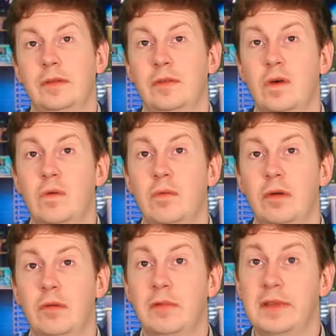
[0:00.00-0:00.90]
So,
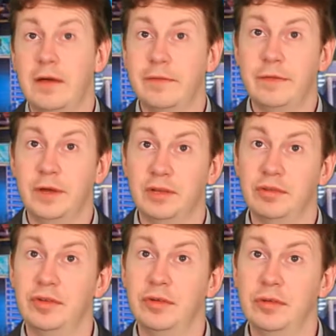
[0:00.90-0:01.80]
without further
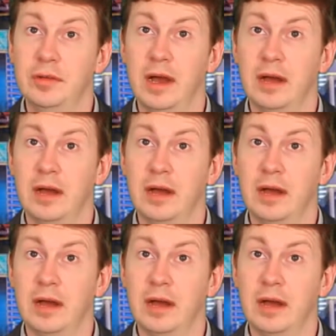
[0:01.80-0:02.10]
ado,